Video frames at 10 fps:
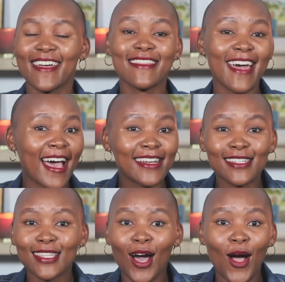That
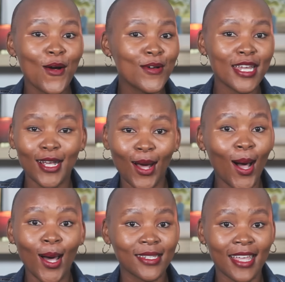is the only
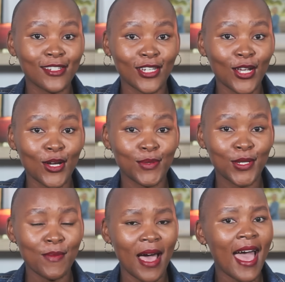card that Jacob
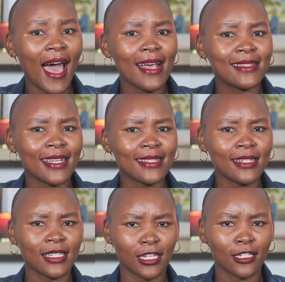Zuma has,
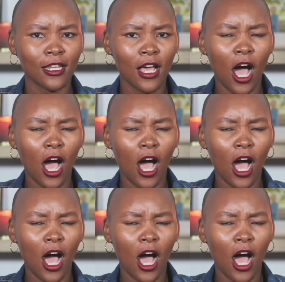isn't it?